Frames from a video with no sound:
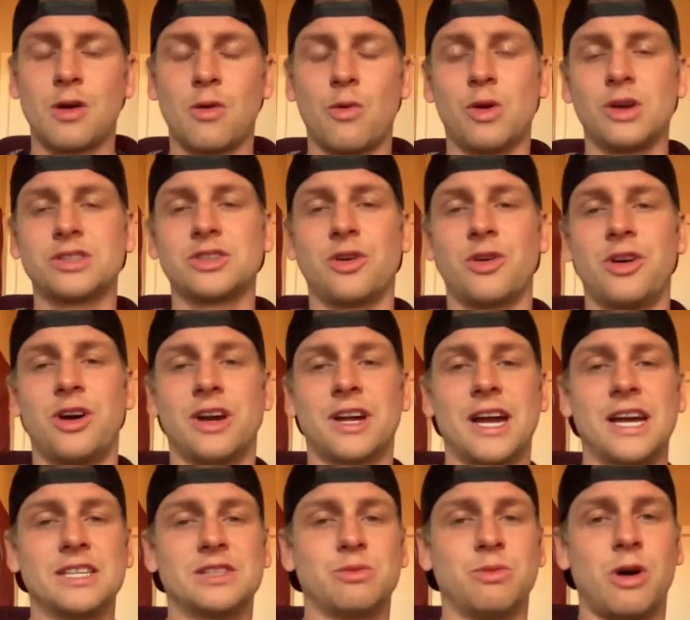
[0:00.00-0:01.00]
What is going on,
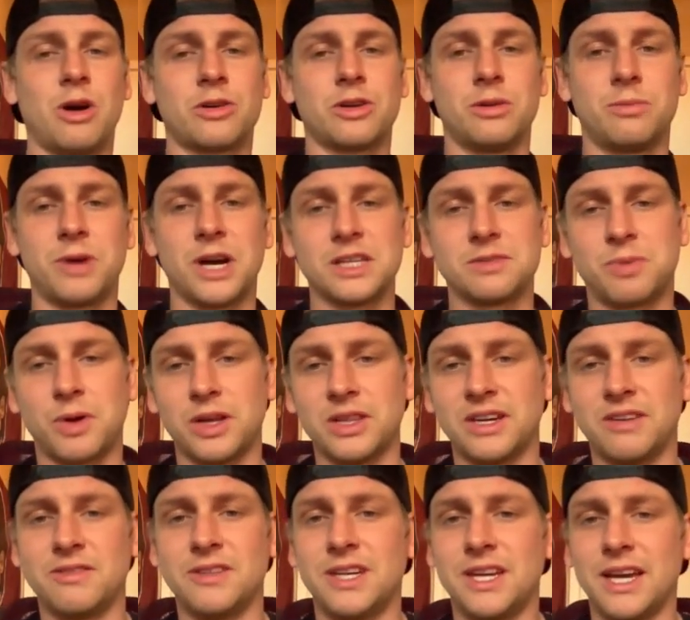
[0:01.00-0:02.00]
guys? Welcome to Brad's
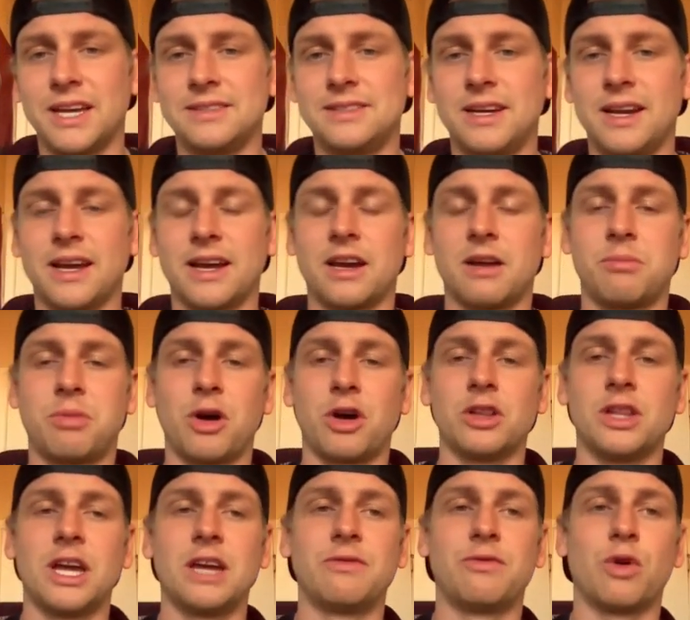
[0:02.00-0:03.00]
Parlay of the Day. Today I got a
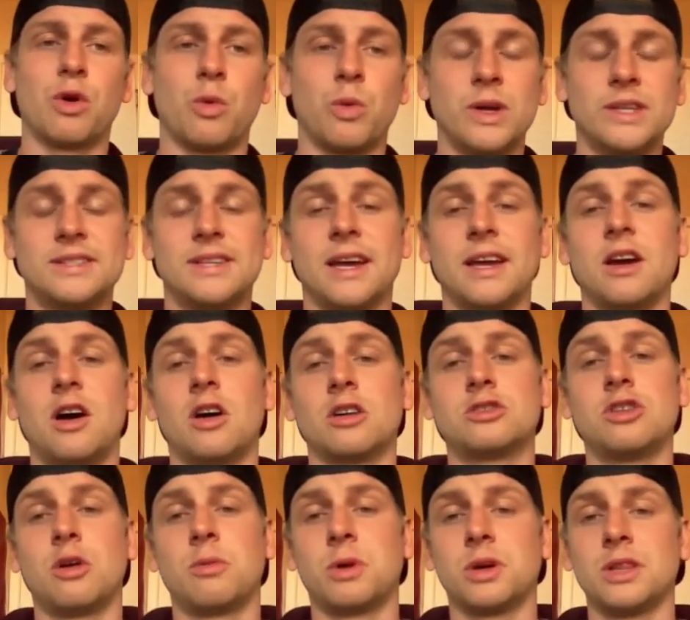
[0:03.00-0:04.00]
parlay for Wednesday,
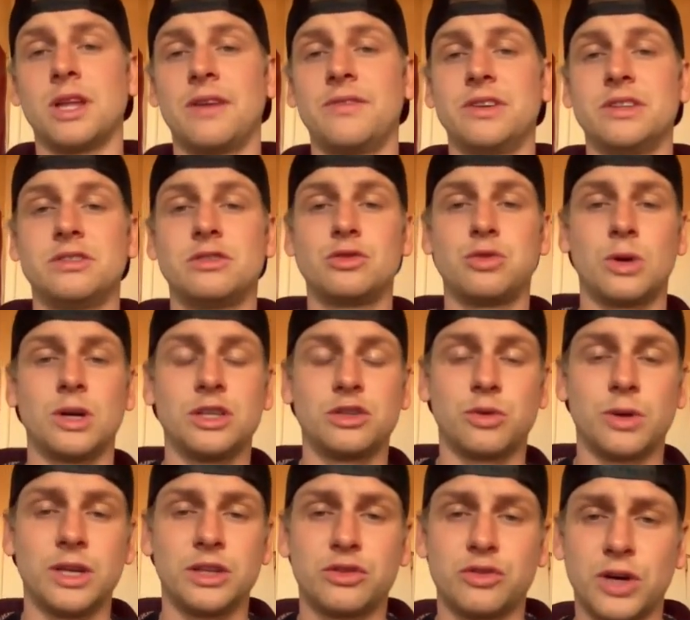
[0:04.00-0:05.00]
October eleventh, twenty
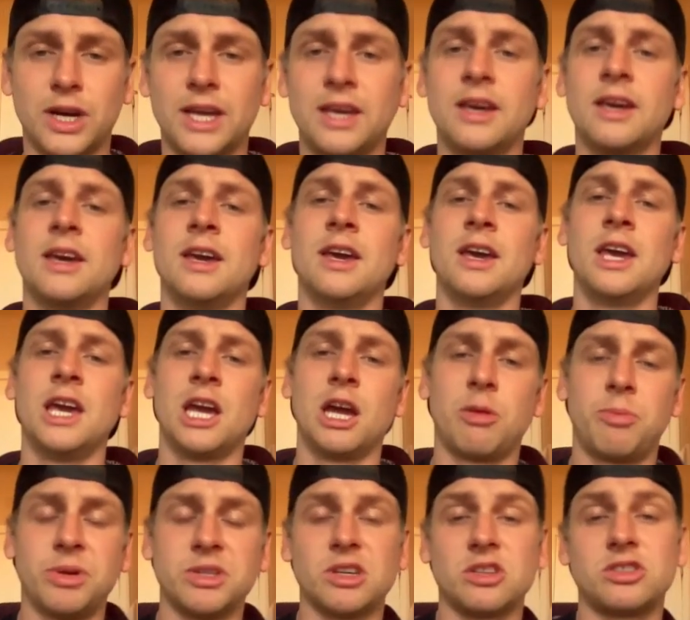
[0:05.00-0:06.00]
twenty-three. Here
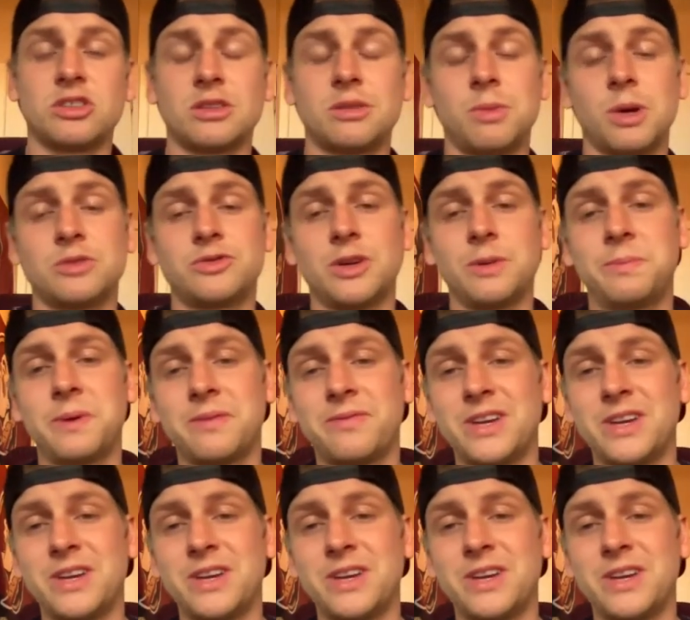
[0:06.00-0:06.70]
at PickDawgz, drop the most free pick